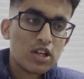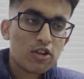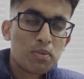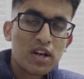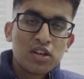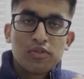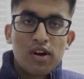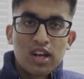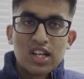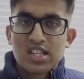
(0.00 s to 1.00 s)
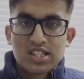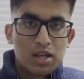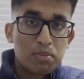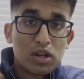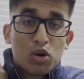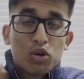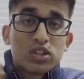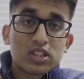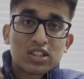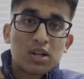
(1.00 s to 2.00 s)
of the pattern you find in set B, or
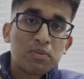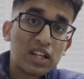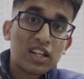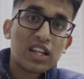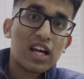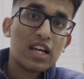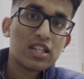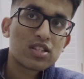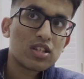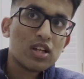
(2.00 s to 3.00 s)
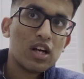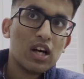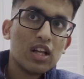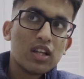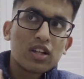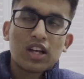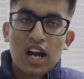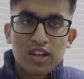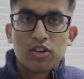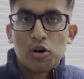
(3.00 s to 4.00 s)
something that is
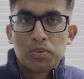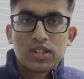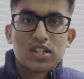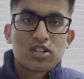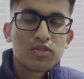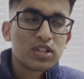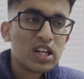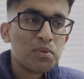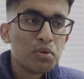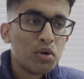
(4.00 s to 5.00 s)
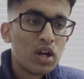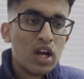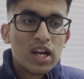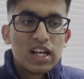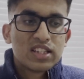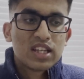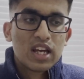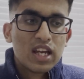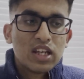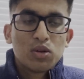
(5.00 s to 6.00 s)
kind of the opposite. So for example, in set
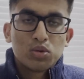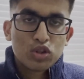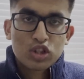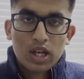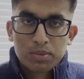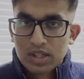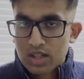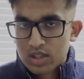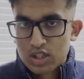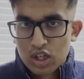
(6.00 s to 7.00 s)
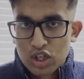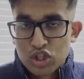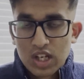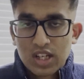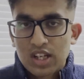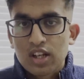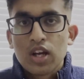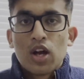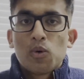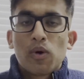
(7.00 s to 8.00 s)
A, all the shapes are shaded,
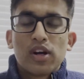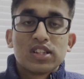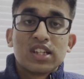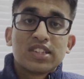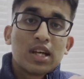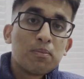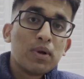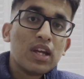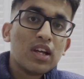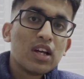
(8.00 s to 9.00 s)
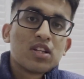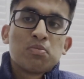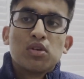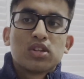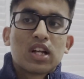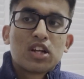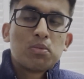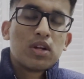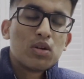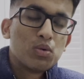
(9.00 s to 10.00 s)
whereas in set B, it's most likely to
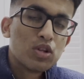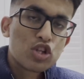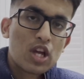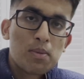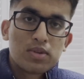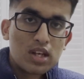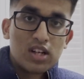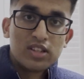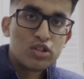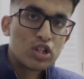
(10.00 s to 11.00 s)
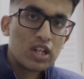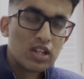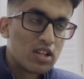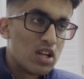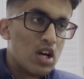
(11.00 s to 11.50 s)
be all the shapes are unshaded.